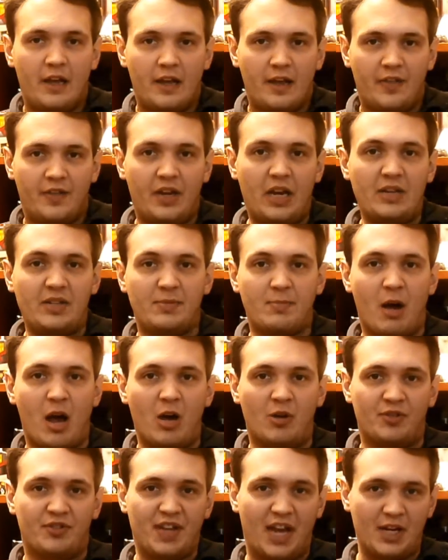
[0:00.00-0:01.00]
The name's
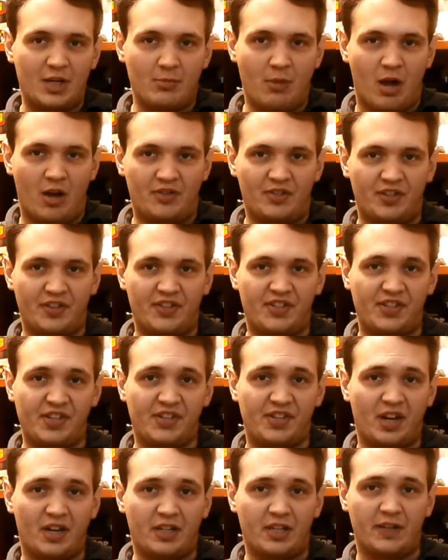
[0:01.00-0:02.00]
Miles, Daniel Miles, and this is A
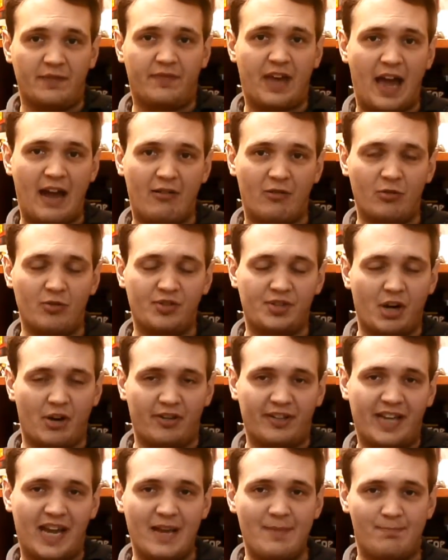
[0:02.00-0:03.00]
Donkey of Carol,
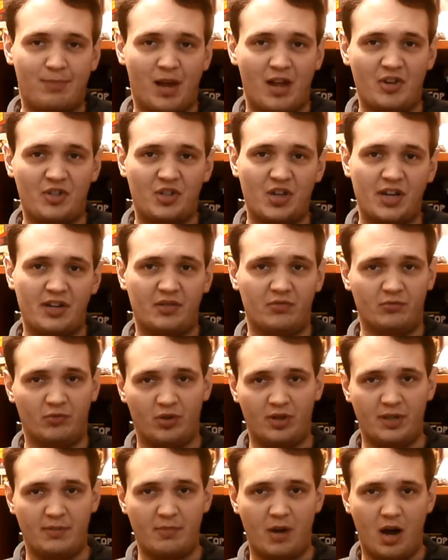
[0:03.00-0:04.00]
starring Kate Blanchett and
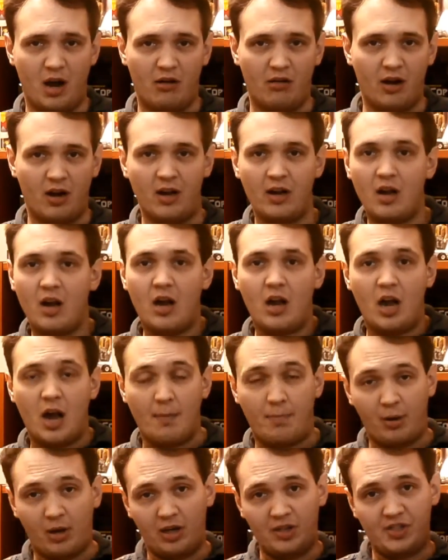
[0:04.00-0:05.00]
Rooney Mara.
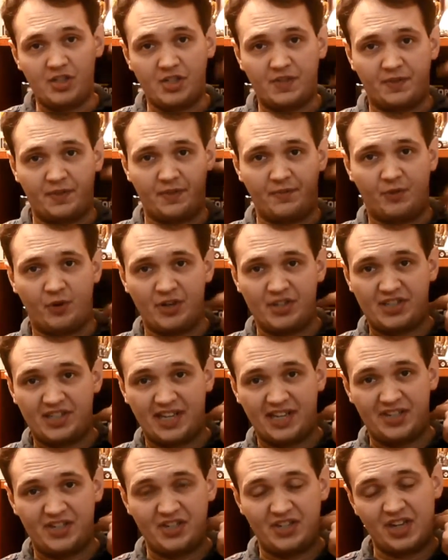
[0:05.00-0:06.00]
Apologies for the voice,
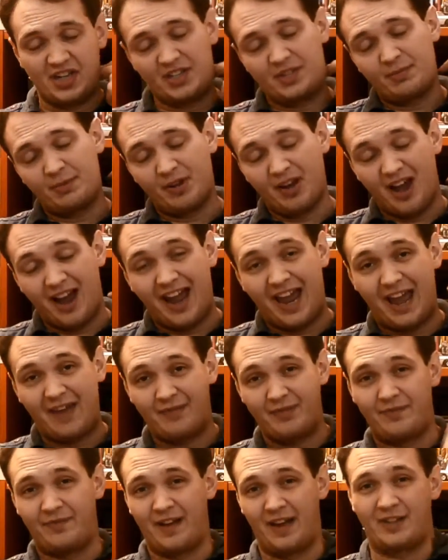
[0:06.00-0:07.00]
ladies and gentlemen, I
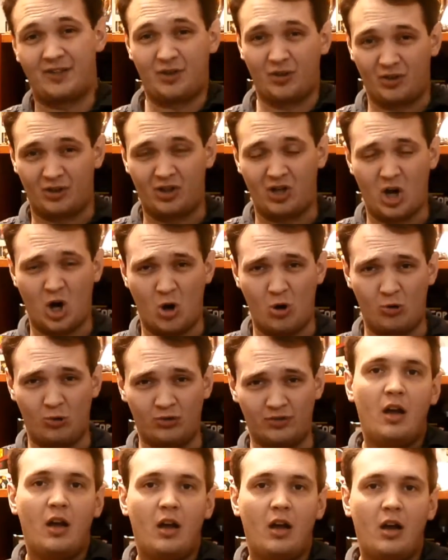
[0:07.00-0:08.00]
have in fact got a
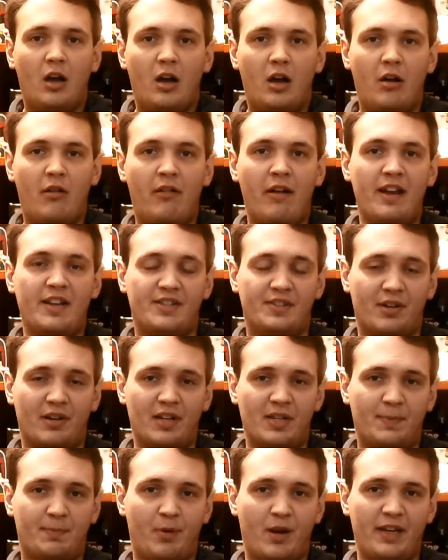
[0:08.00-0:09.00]
cold. Alright, so
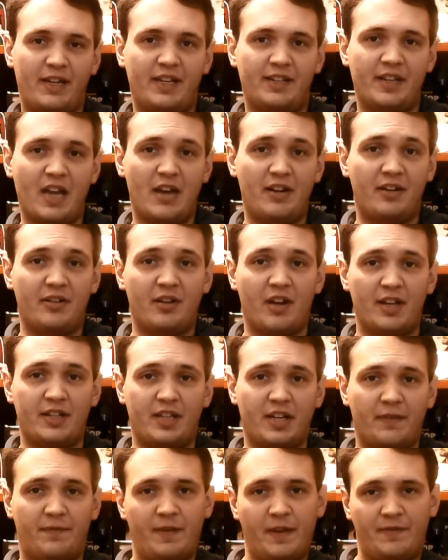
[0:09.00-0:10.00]
let's break it down. In
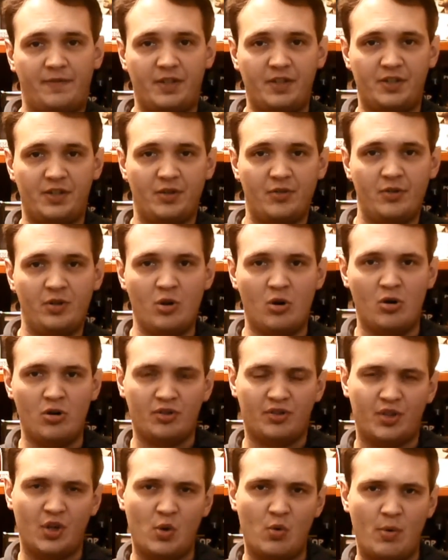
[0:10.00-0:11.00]
1950s New
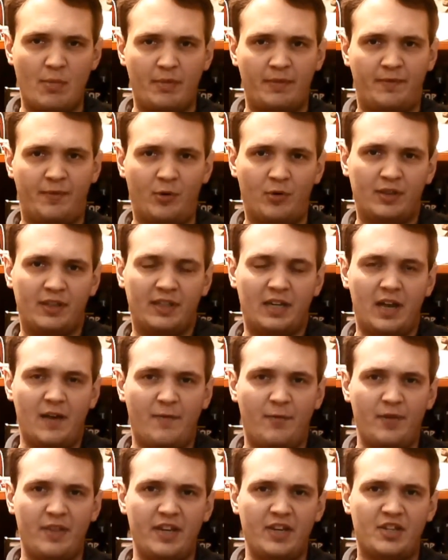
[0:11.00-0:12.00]
York, two women fall in
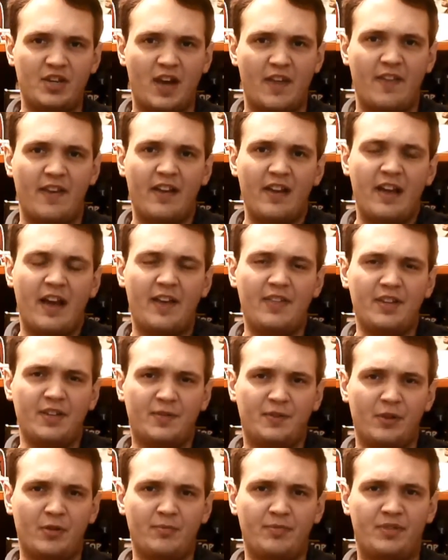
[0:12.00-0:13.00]
love with each other, and
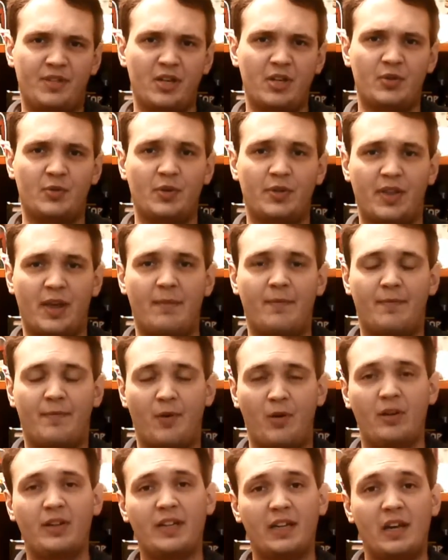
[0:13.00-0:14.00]
this film deals with them
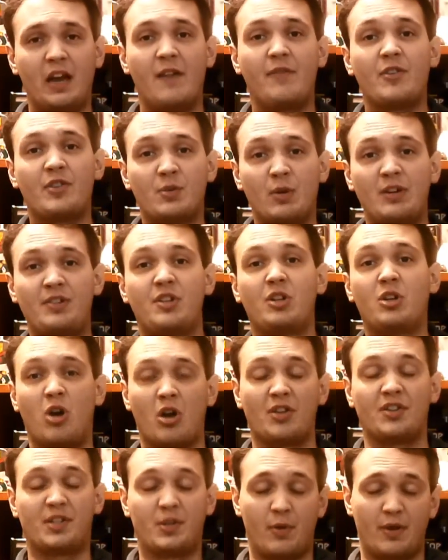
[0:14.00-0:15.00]
falling in love as well as the
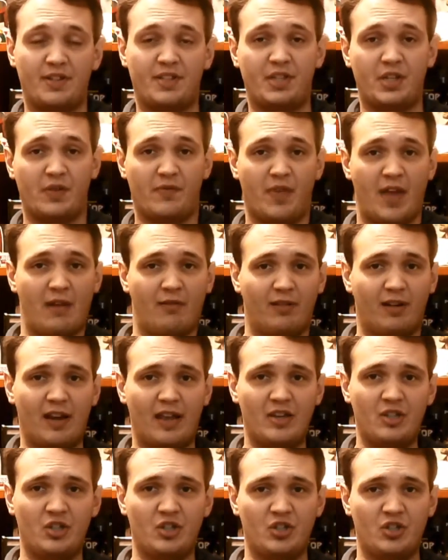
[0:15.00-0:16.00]
consequences of their
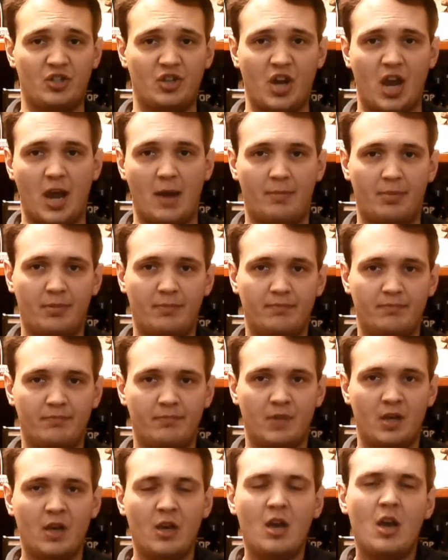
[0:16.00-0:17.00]
relationship.
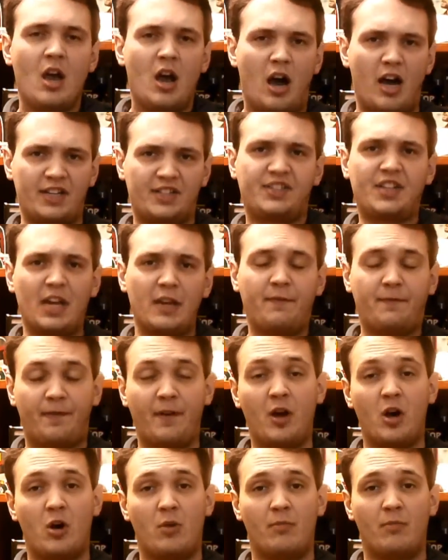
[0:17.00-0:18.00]
I say
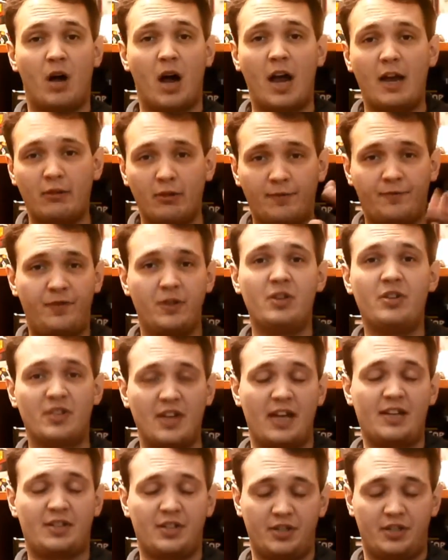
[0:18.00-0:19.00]
film, I refuse
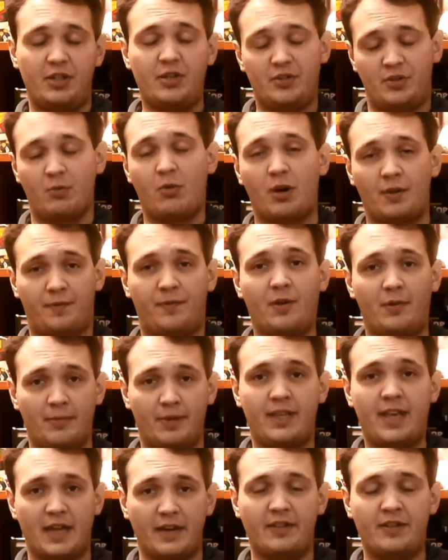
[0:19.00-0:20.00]
actually to use the word film
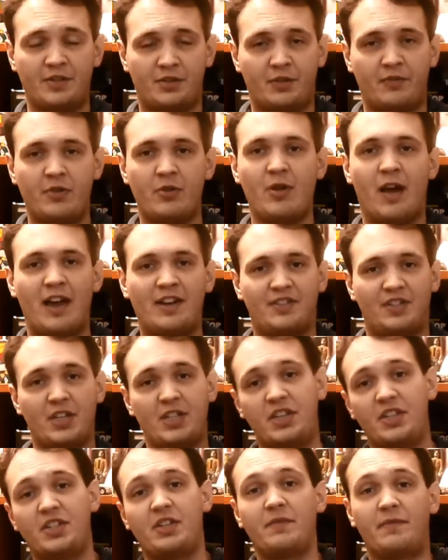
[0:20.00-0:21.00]
again in this review, as
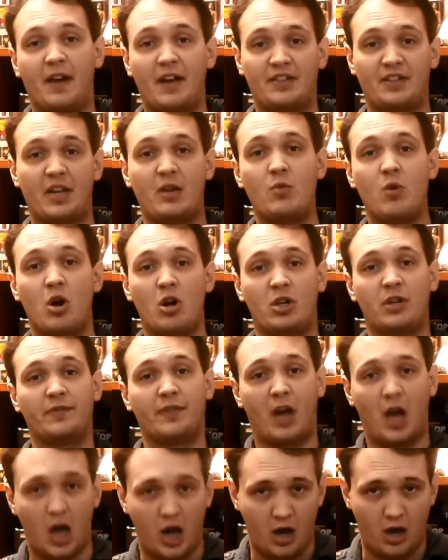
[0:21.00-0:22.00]
this is in fact a work
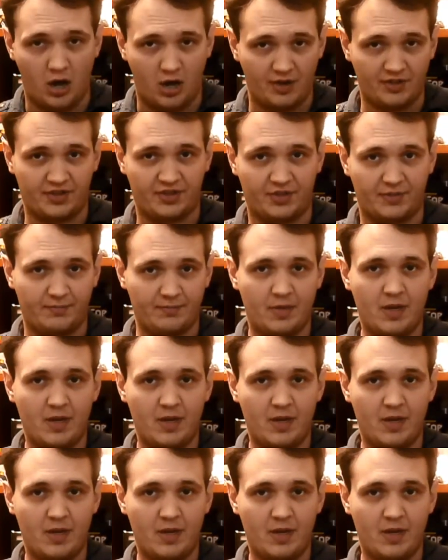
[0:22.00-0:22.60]
of art.